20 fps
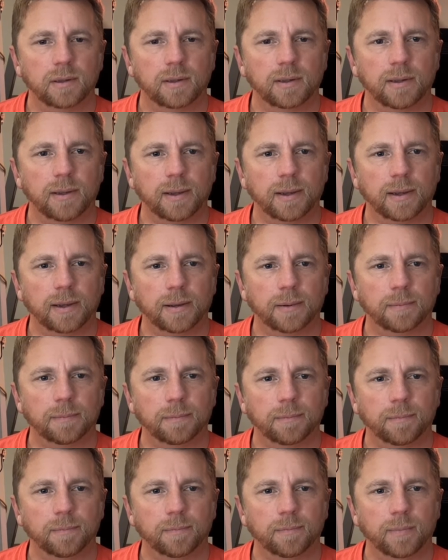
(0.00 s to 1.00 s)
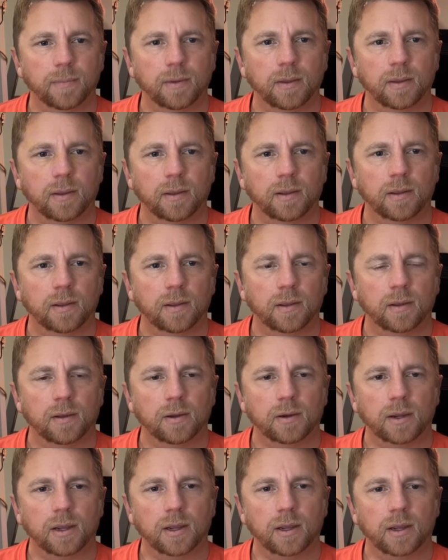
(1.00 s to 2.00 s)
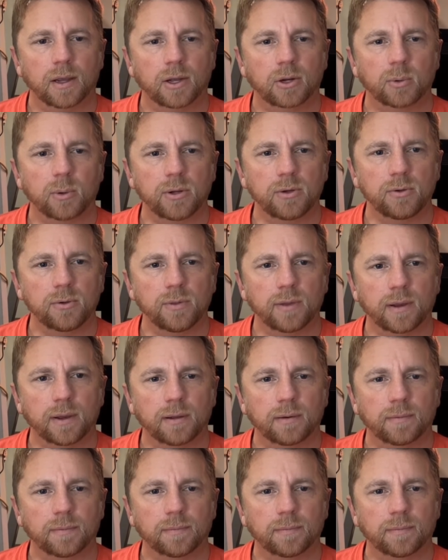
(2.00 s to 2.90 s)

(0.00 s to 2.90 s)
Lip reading: Yeah. Okay, how do I do that?